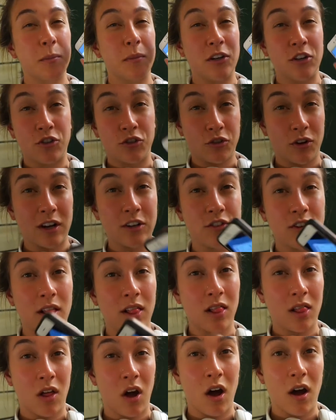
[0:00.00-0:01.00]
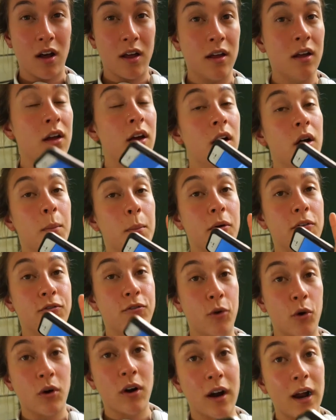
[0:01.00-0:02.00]
I'm gonna stretch a lot
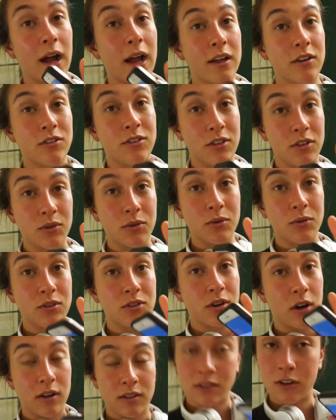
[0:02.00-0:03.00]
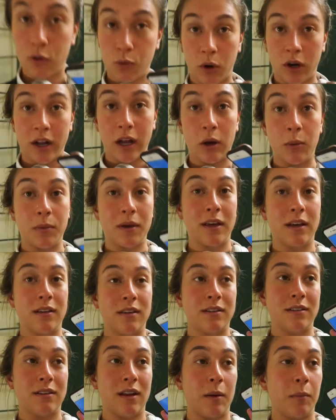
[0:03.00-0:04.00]
before I do start this workout
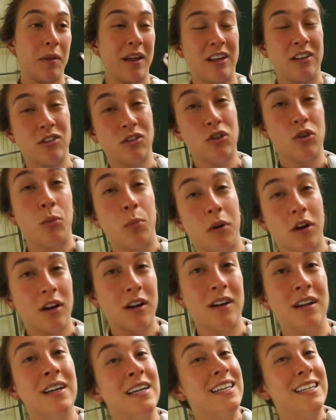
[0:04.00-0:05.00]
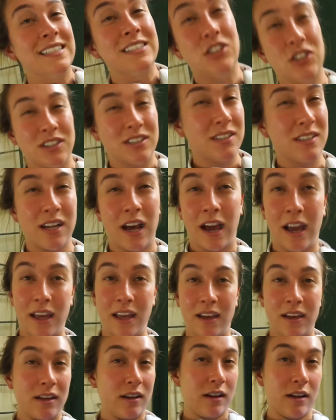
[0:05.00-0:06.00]
because I'm like super just
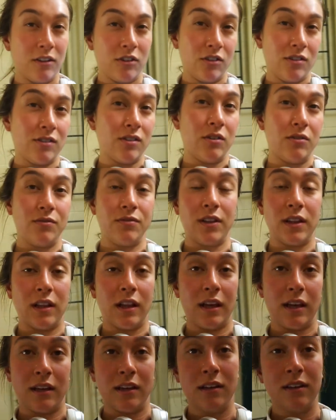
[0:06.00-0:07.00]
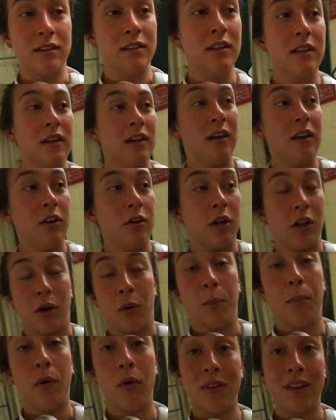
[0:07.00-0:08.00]
tight and I just don't feel like, you
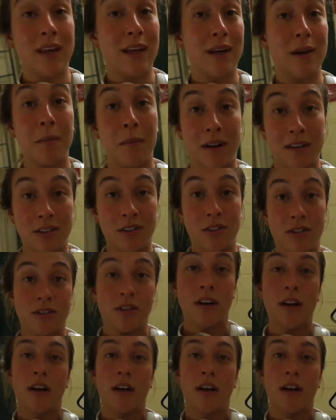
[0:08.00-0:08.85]
know, pulling any muscles or